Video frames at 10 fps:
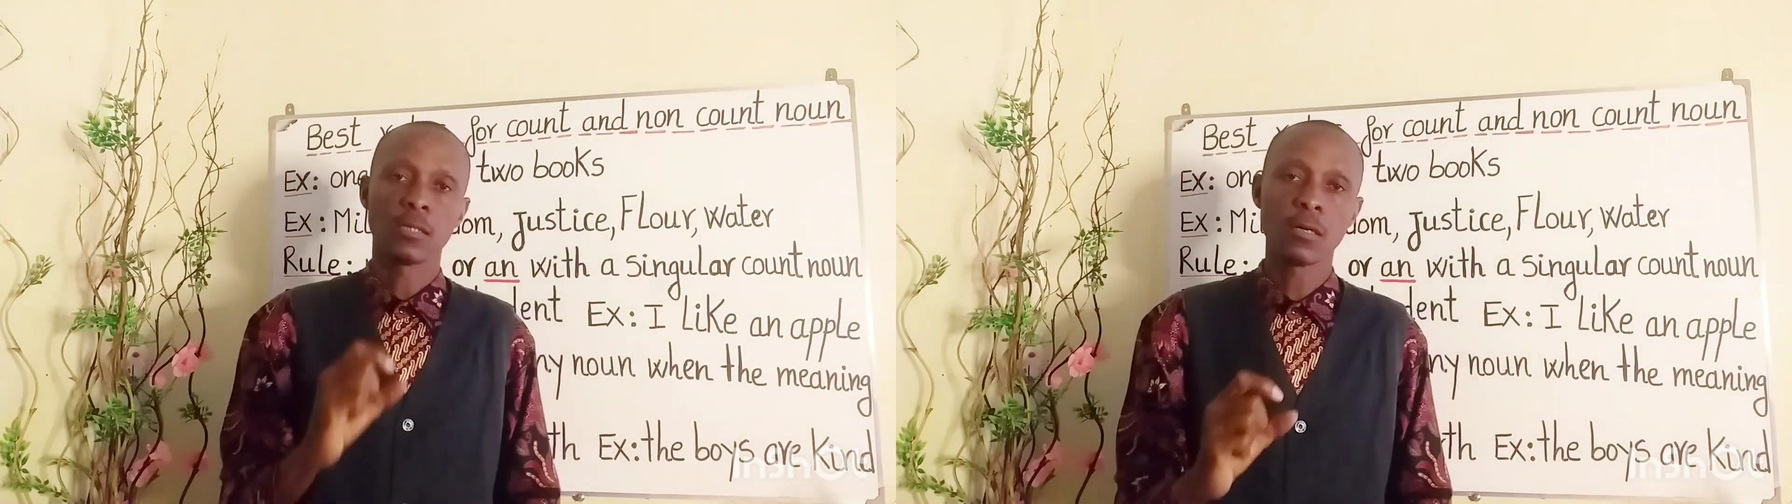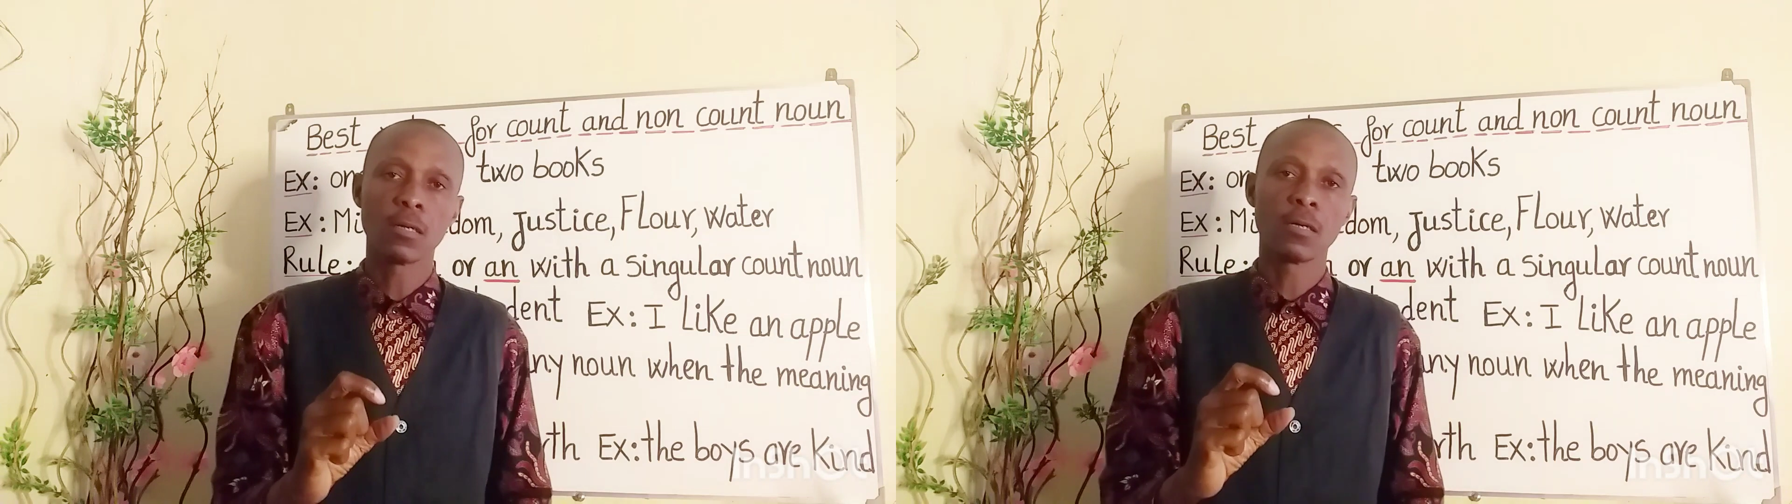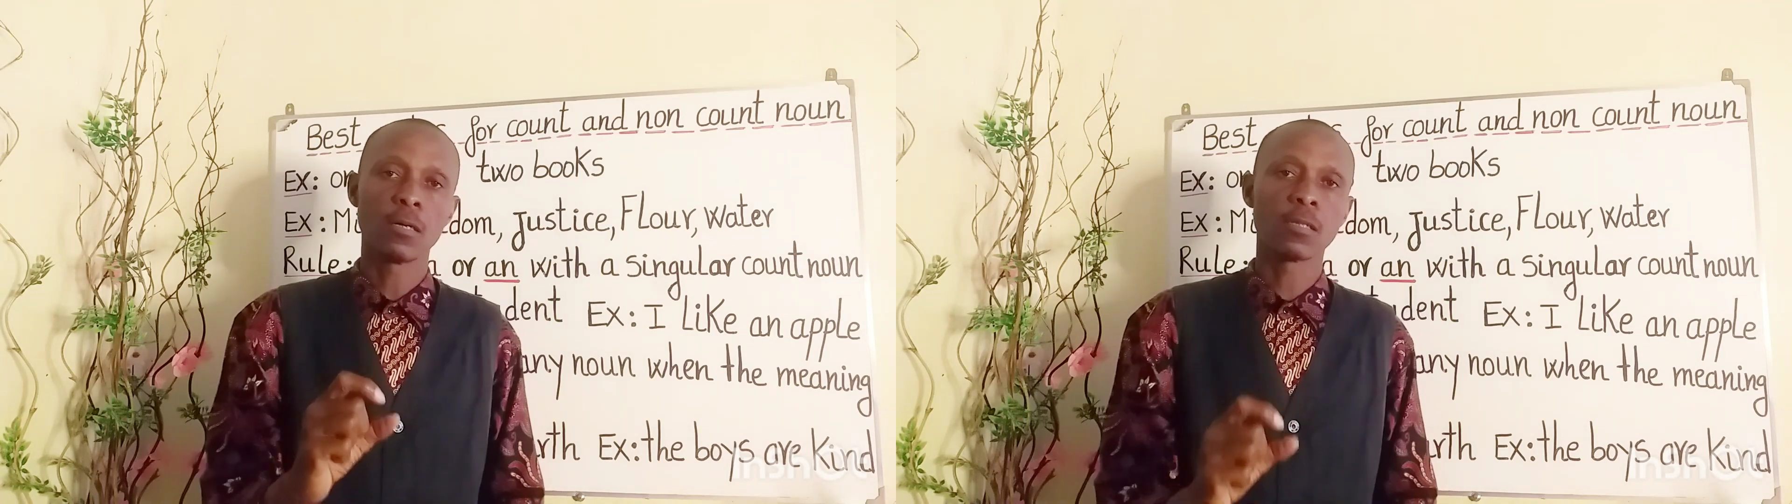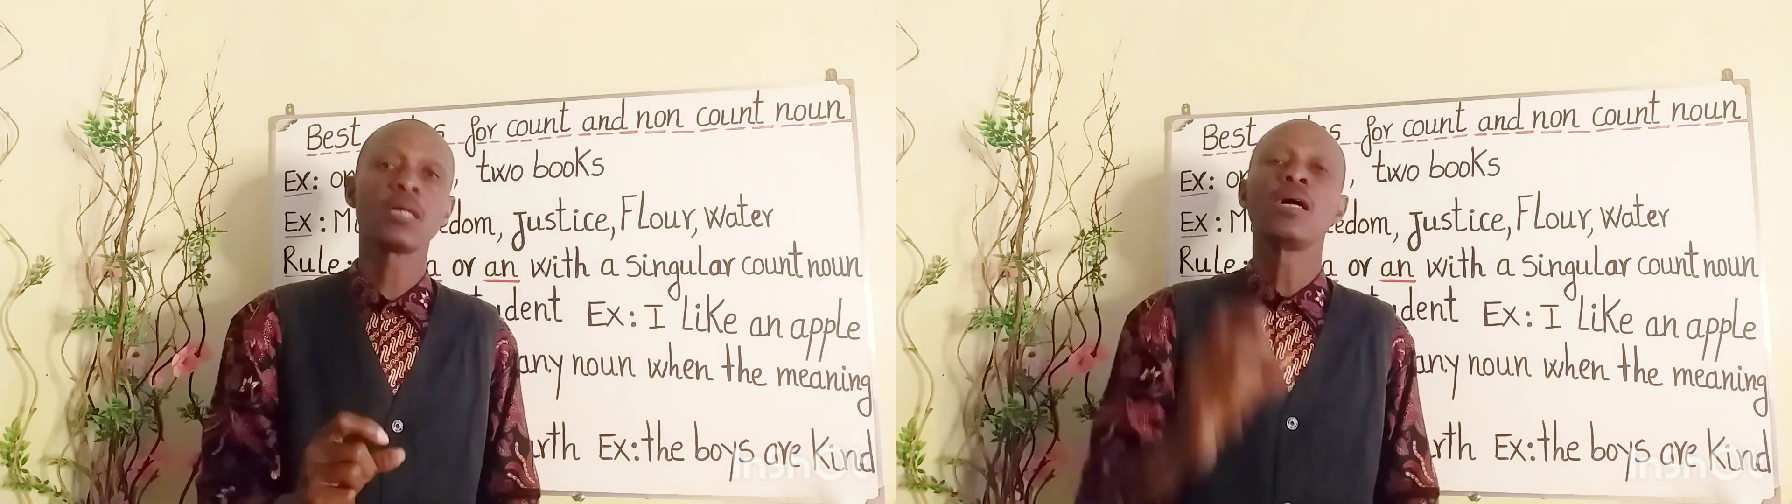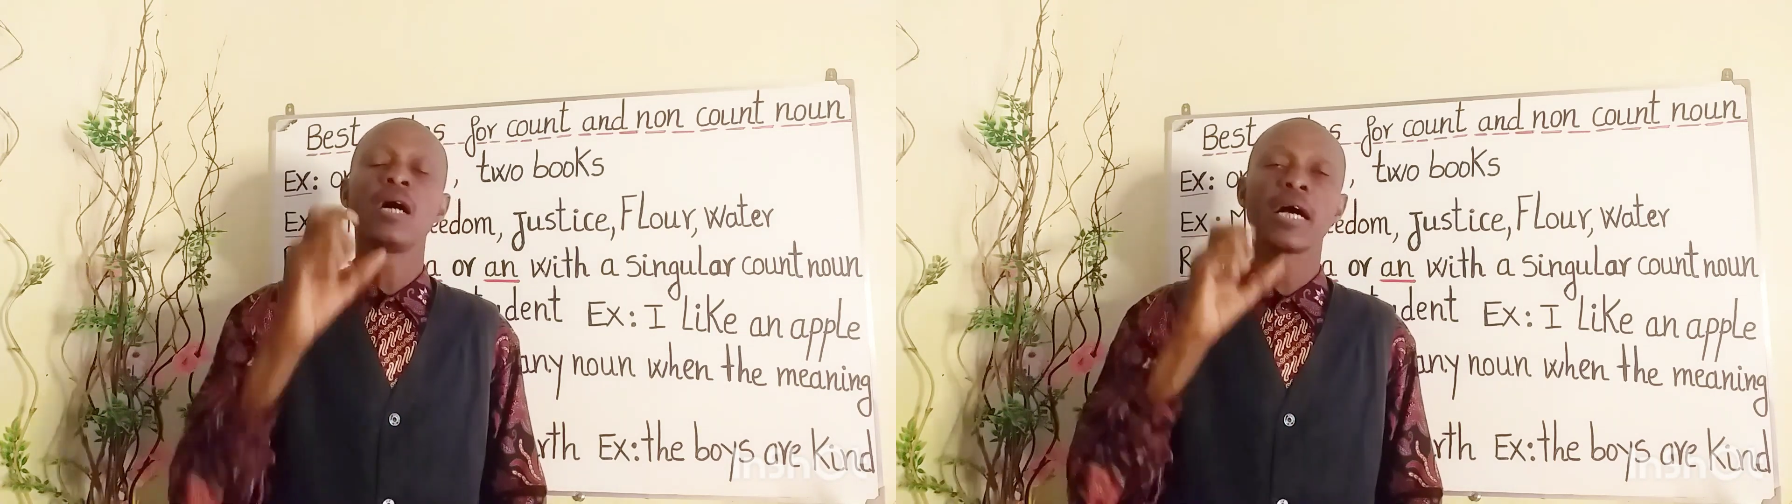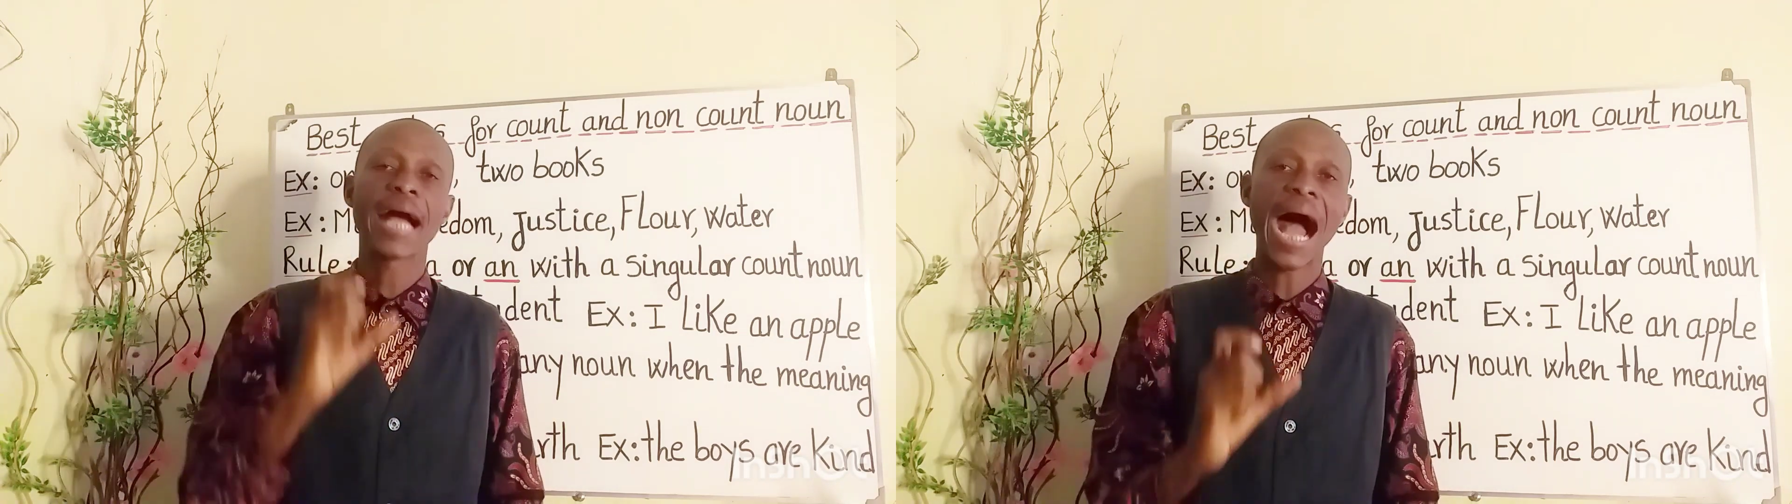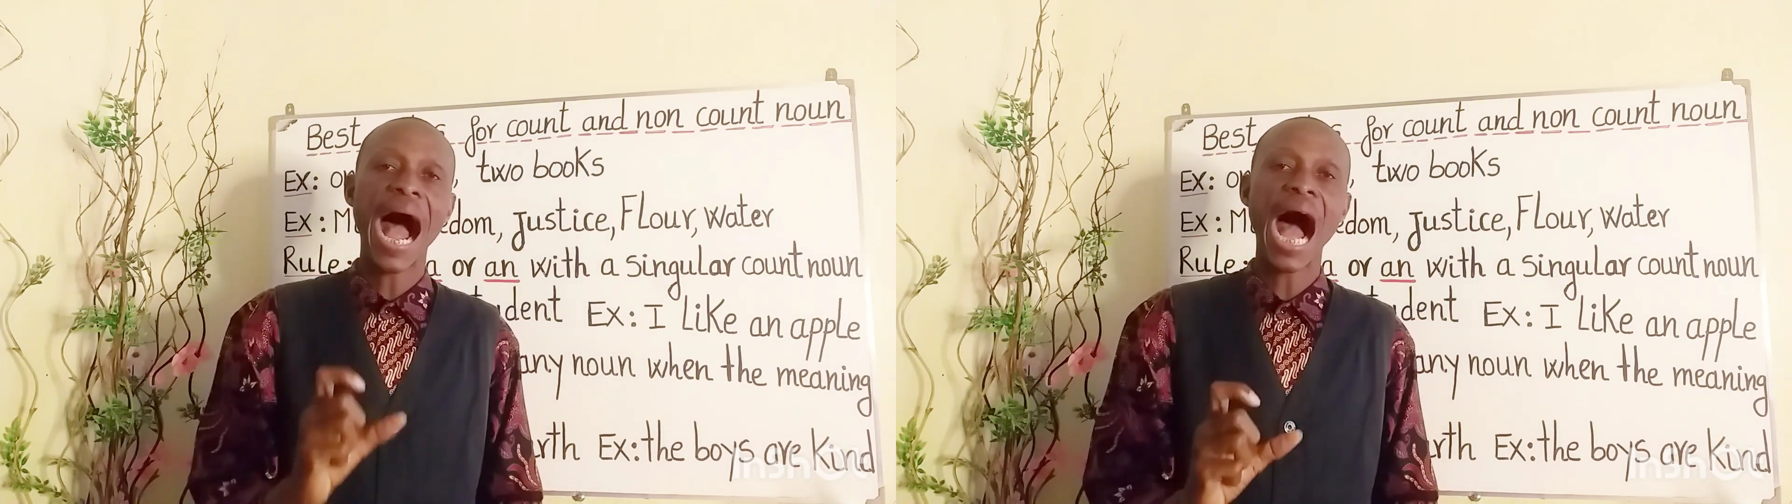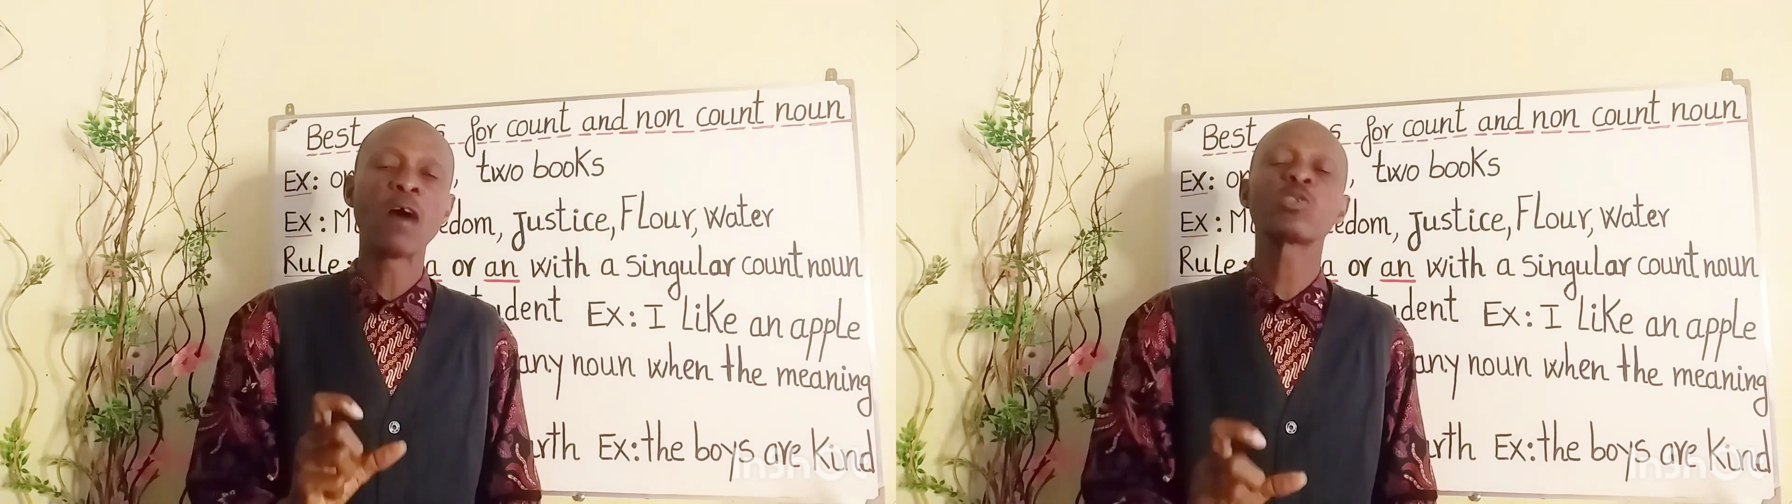
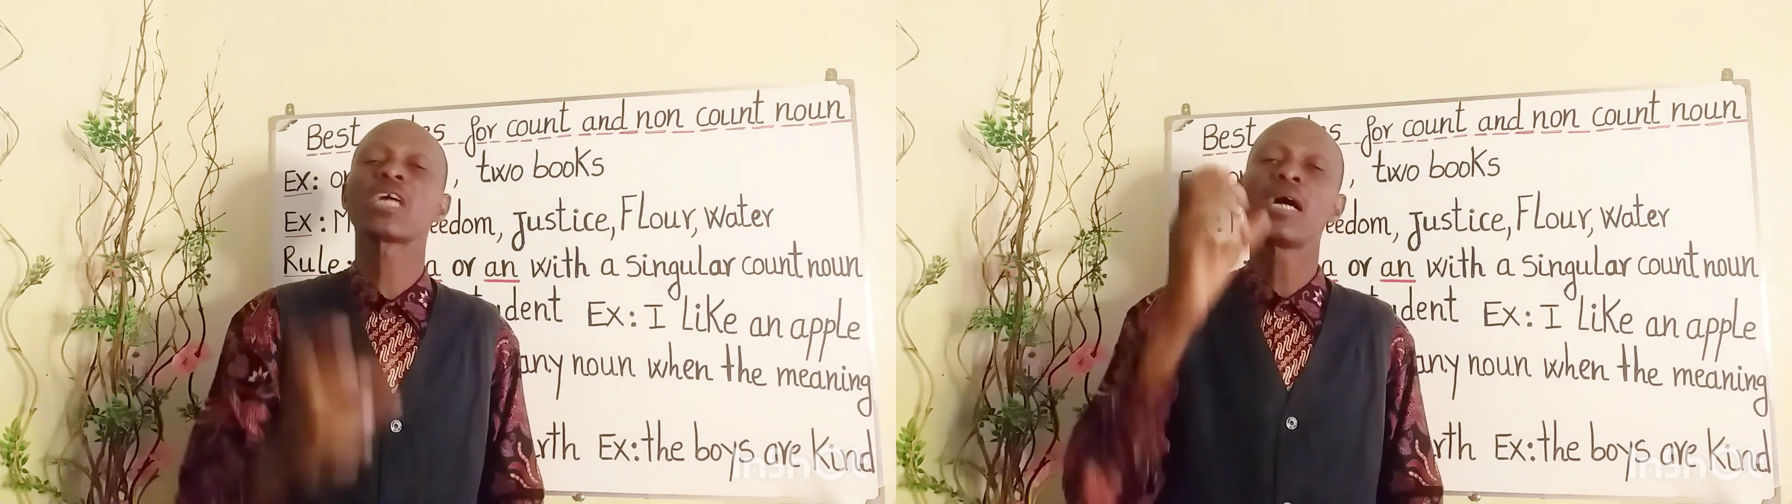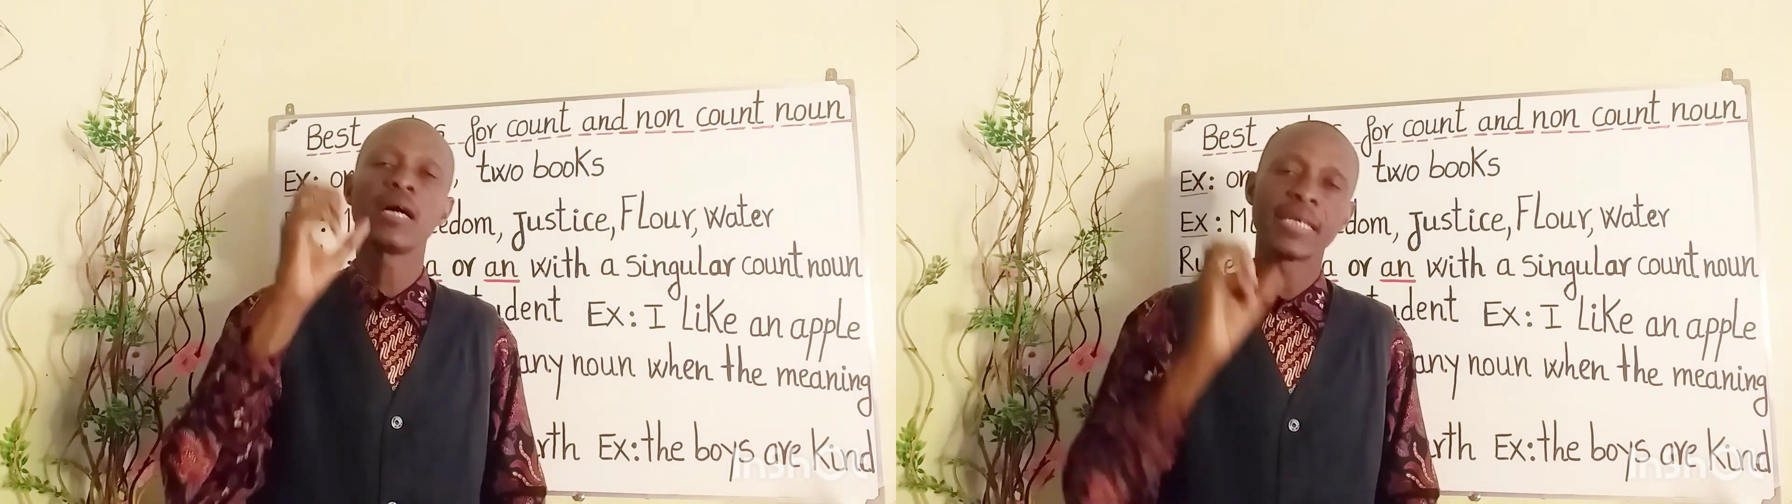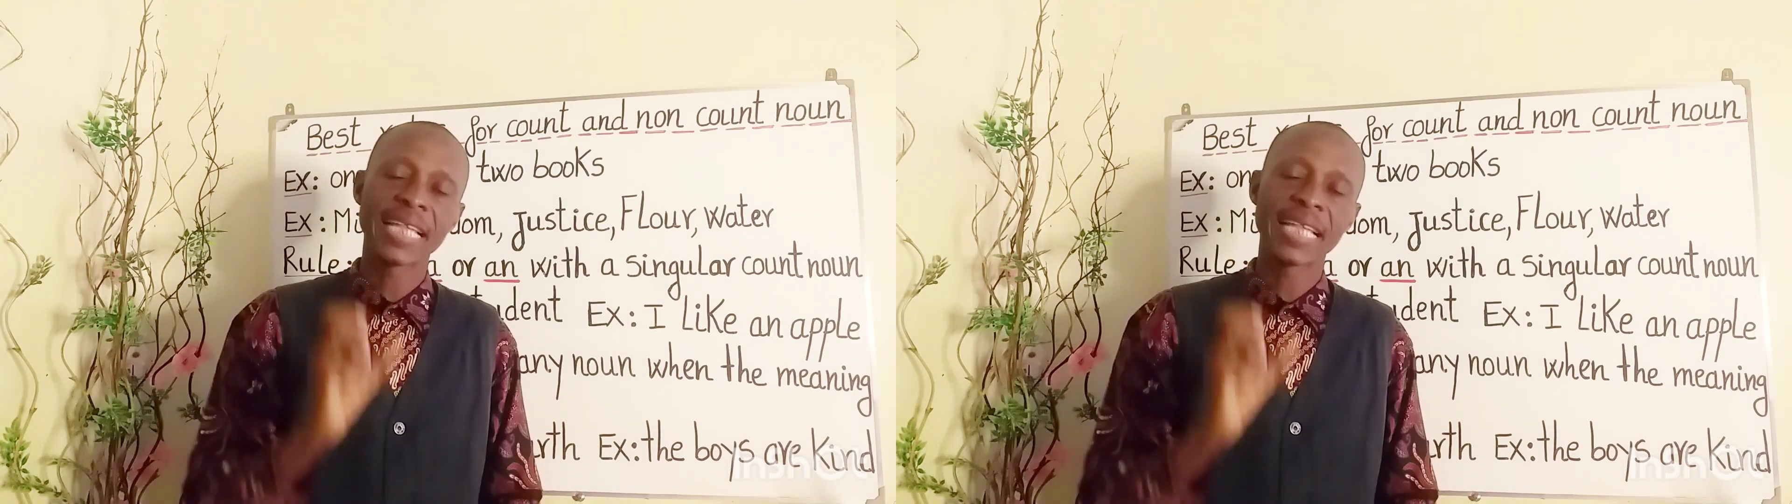non-count